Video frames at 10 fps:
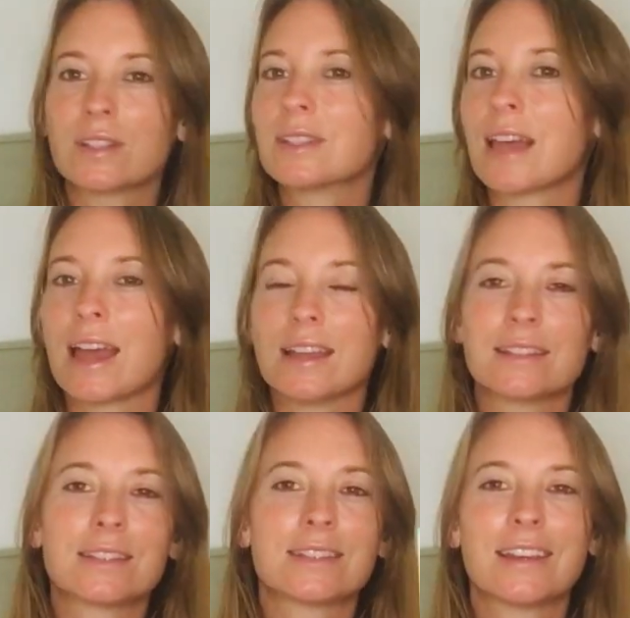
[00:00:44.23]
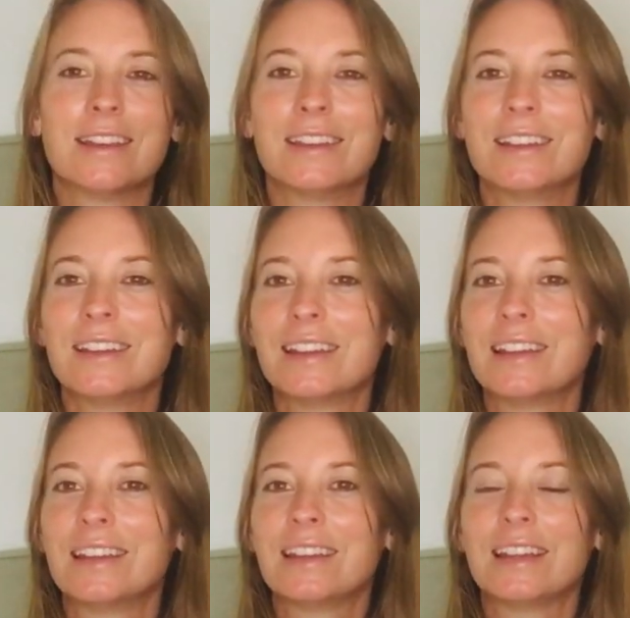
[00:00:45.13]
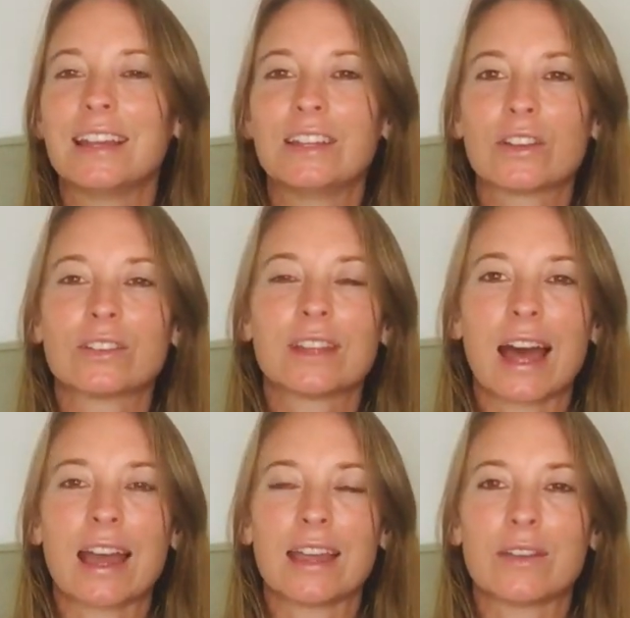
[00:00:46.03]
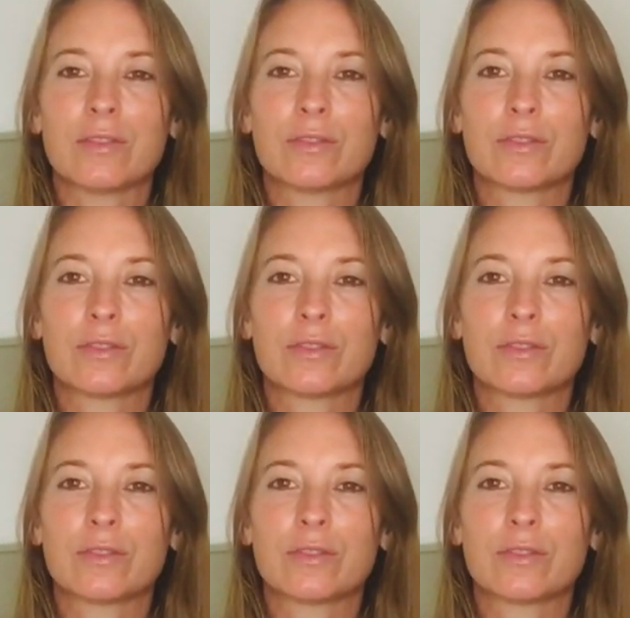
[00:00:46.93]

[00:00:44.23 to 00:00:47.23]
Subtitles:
sites in your life,